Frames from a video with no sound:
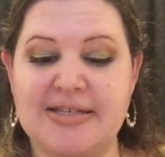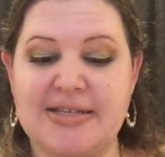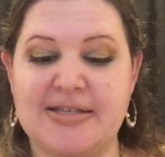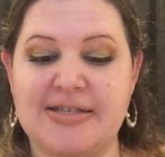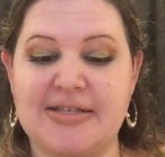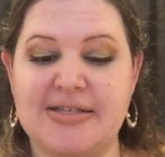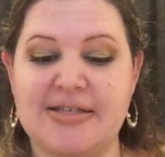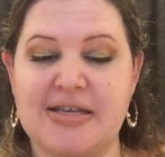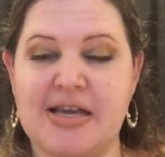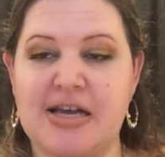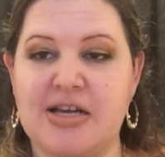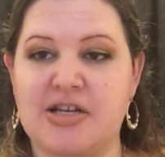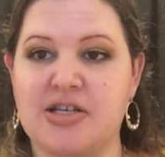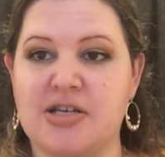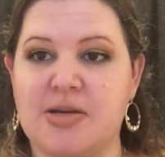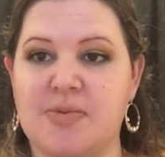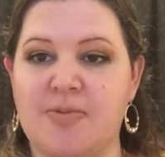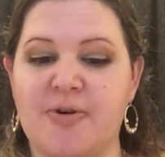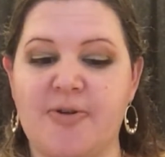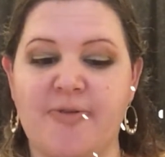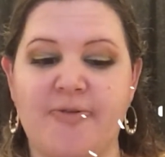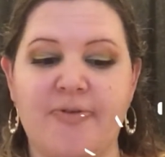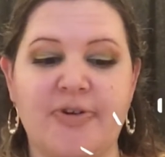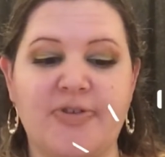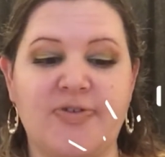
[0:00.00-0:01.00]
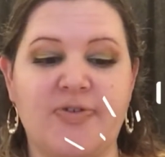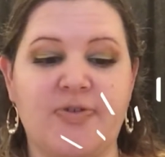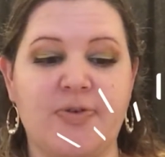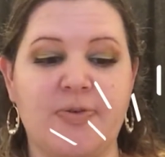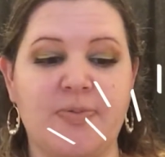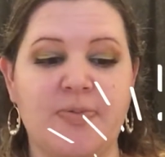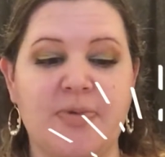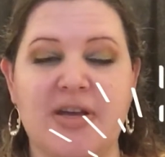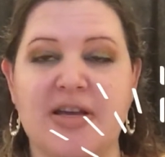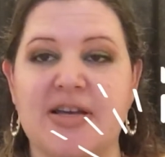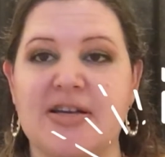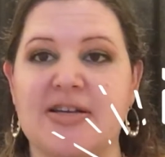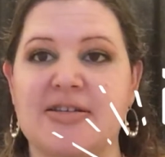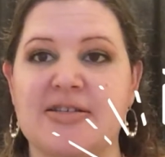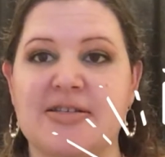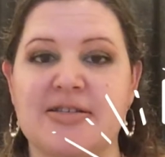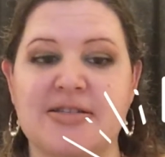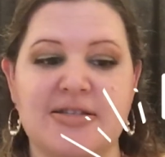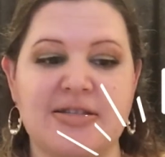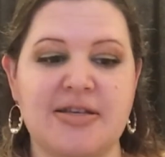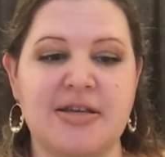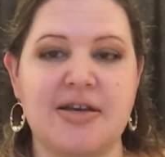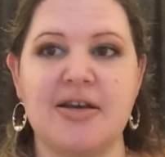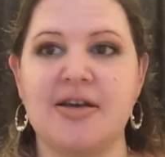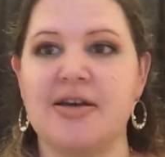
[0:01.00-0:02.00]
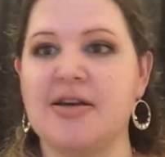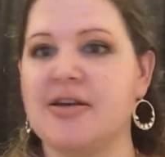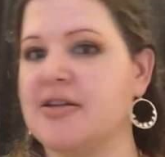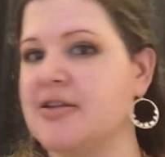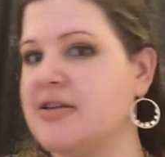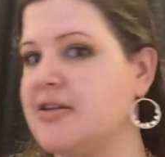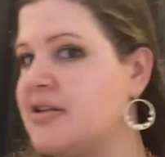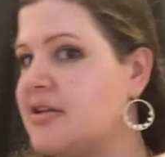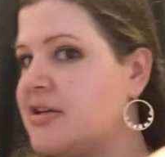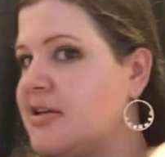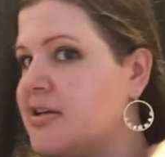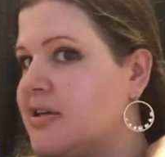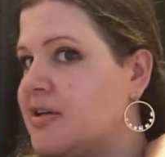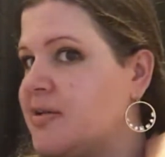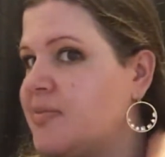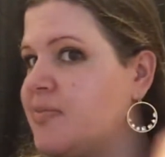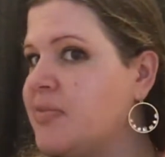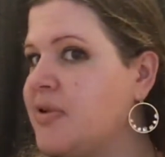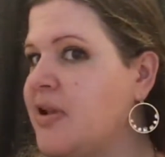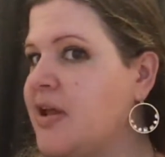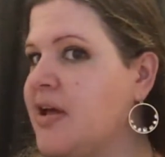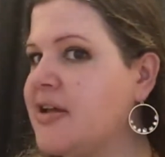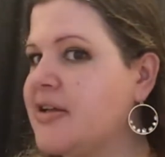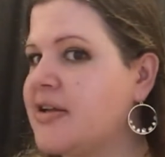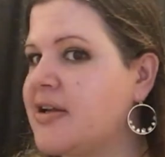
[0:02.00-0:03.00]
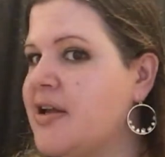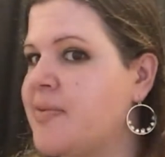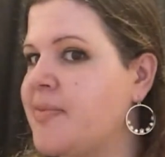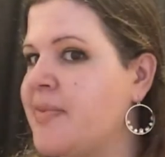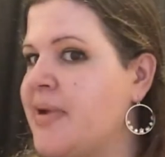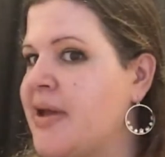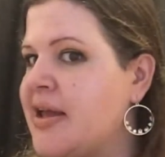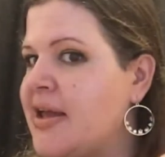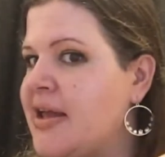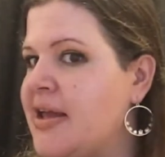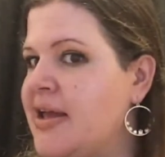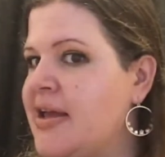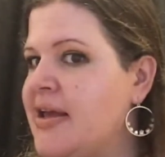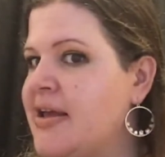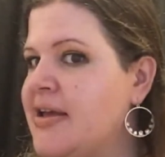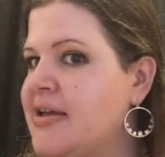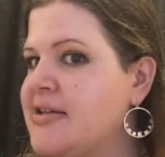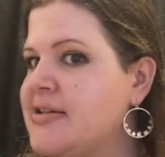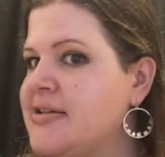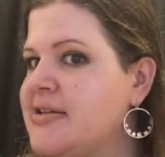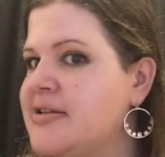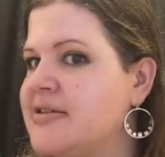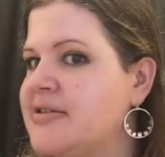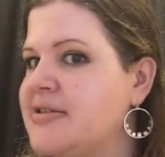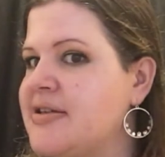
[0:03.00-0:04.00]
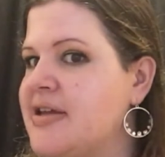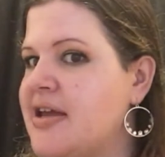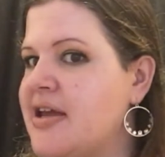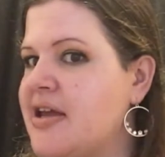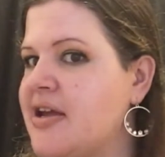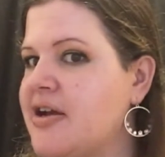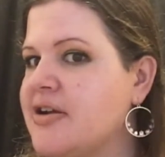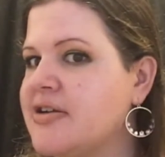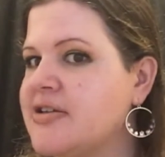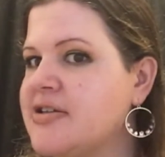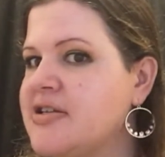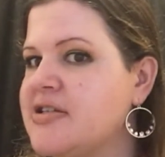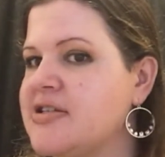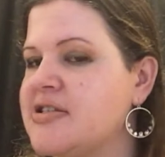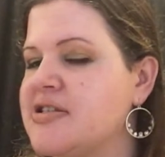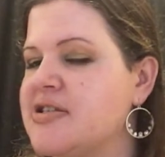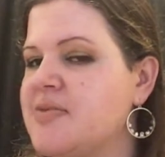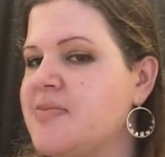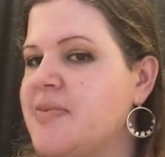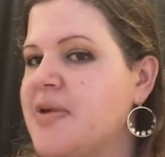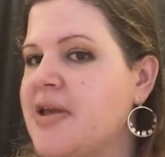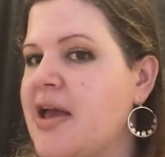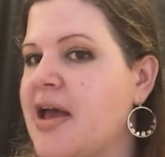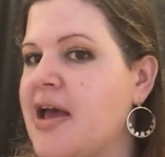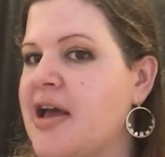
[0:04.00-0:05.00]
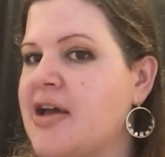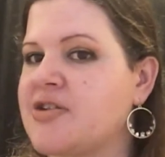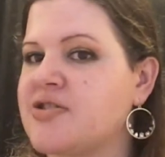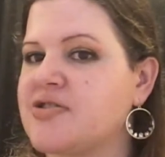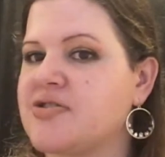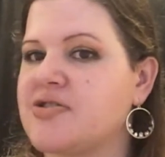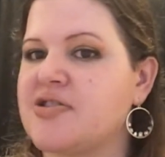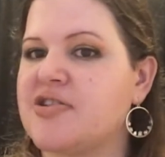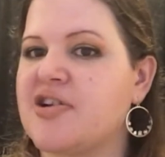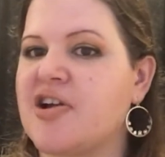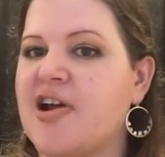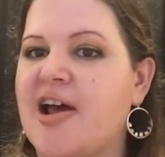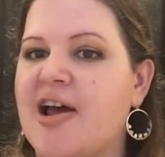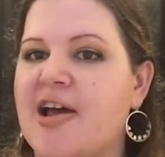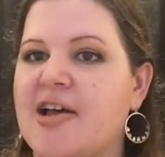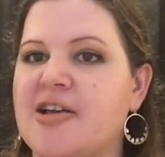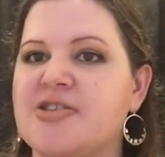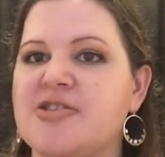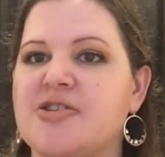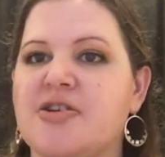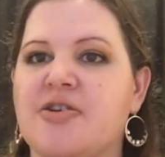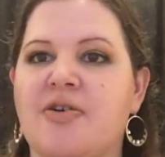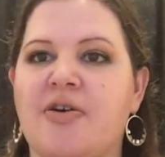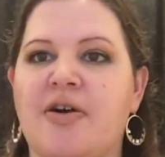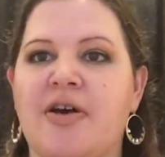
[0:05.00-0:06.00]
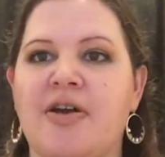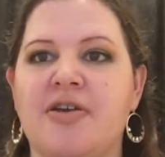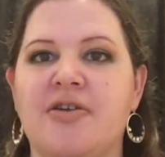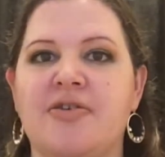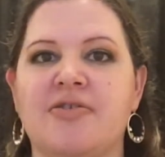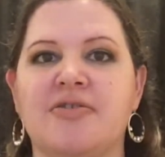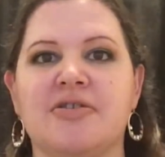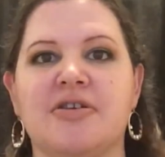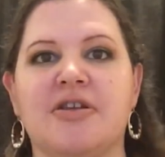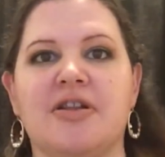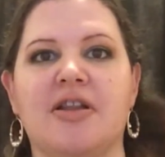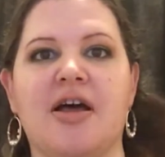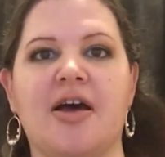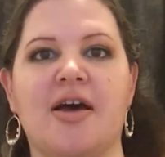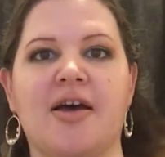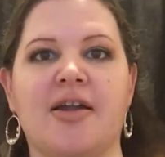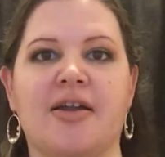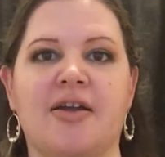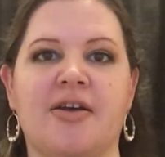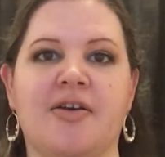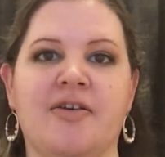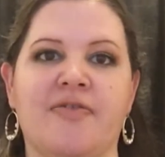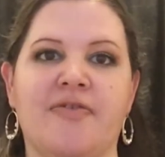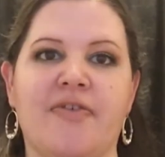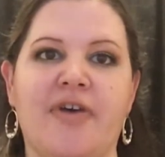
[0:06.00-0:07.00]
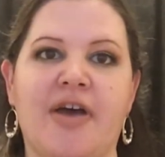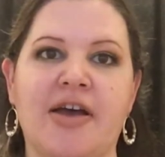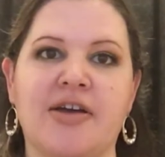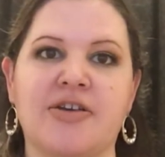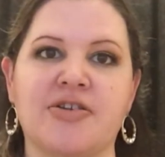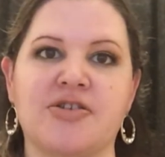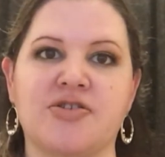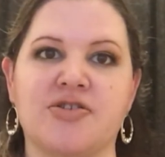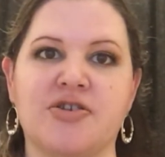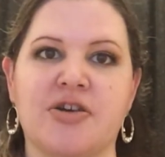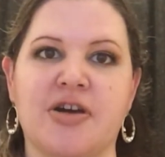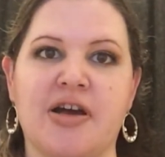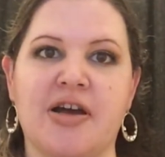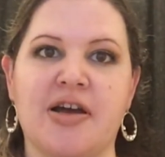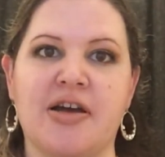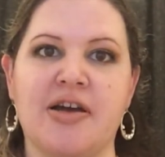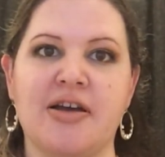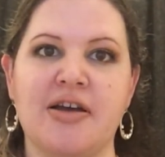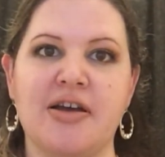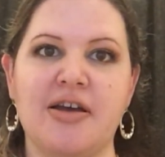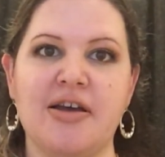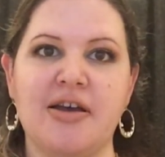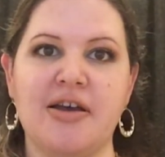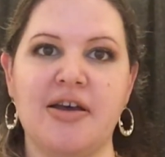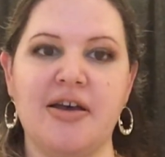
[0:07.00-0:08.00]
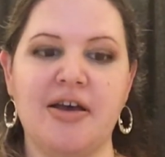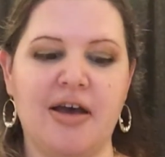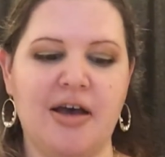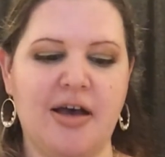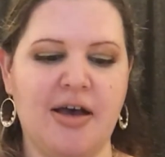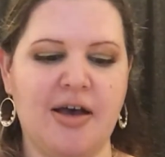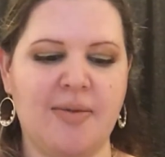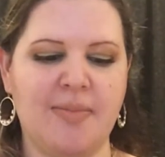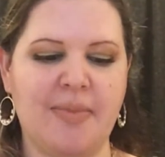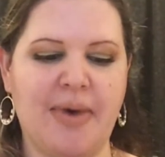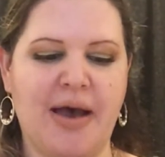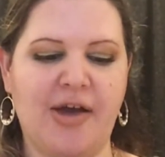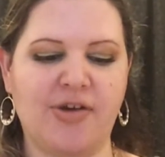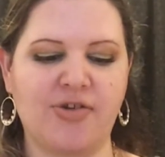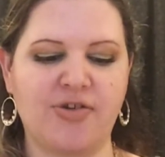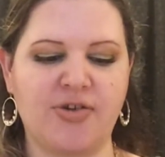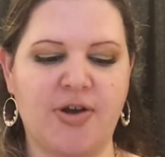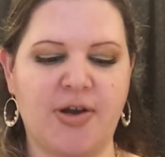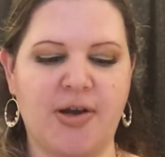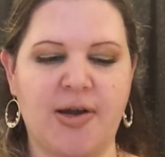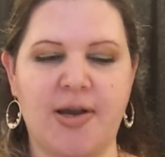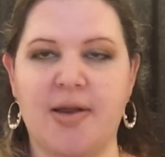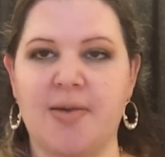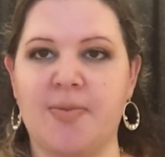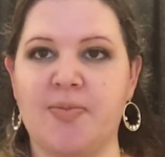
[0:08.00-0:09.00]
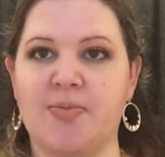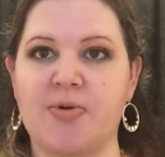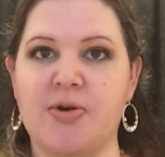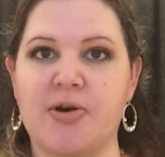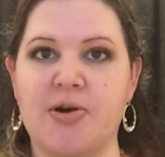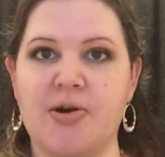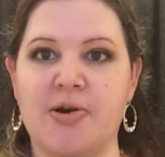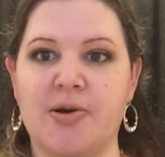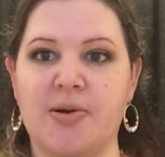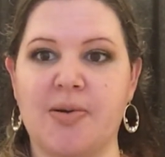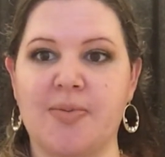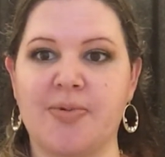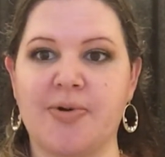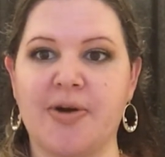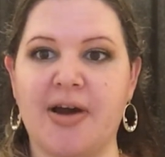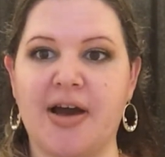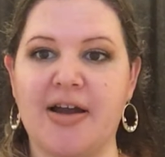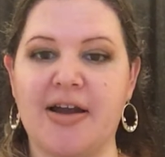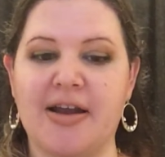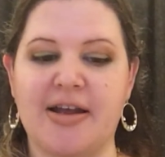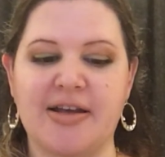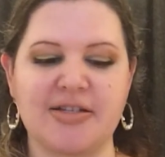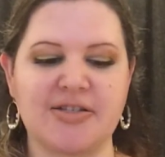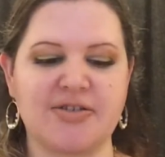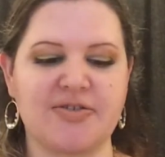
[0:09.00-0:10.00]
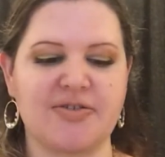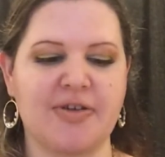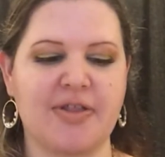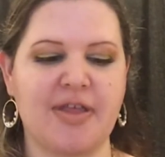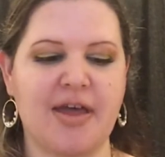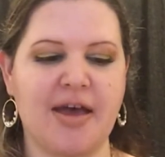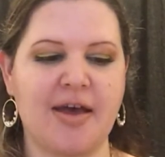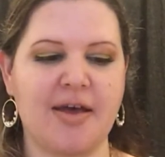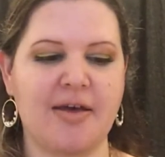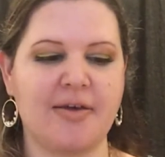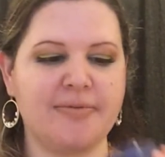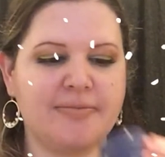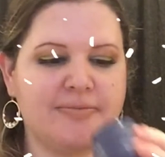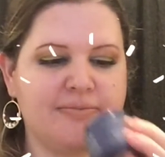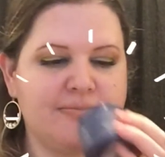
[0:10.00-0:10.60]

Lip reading: This is actually perfect for me because the blonde at my end here tends to be extra dry, so I use a lot of extra hydrating products for that.